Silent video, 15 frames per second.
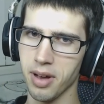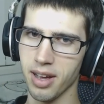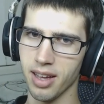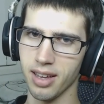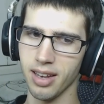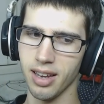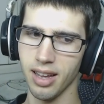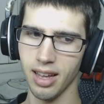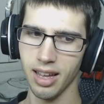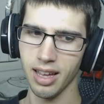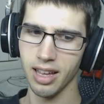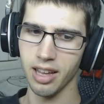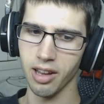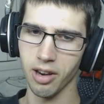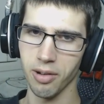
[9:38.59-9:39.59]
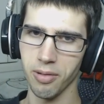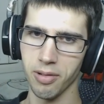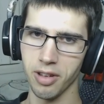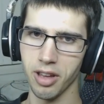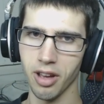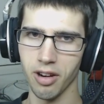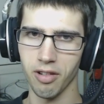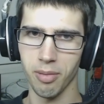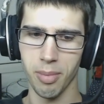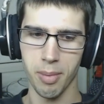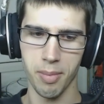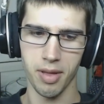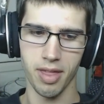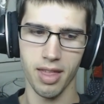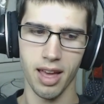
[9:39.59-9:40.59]
but you gotta
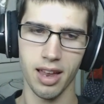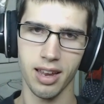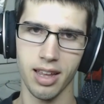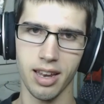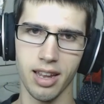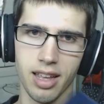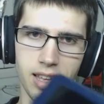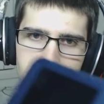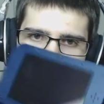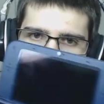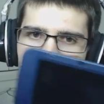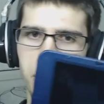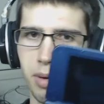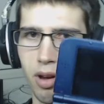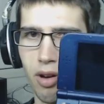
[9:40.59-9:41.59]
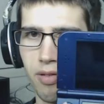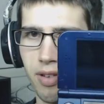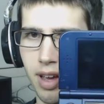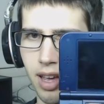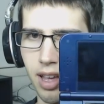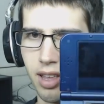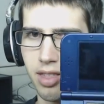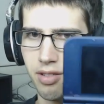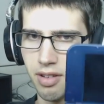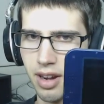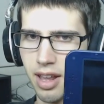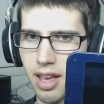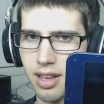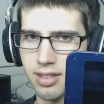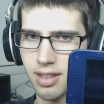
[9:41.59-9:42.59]
remember that it is coming off a
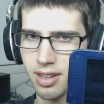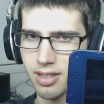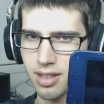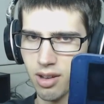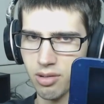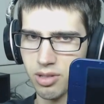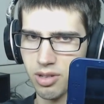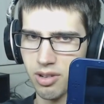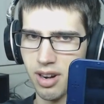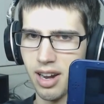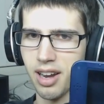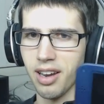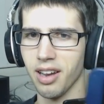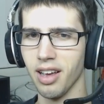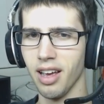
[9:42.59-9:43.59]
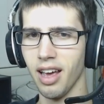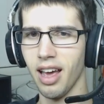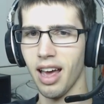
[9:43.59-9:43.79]
3DS XL screen.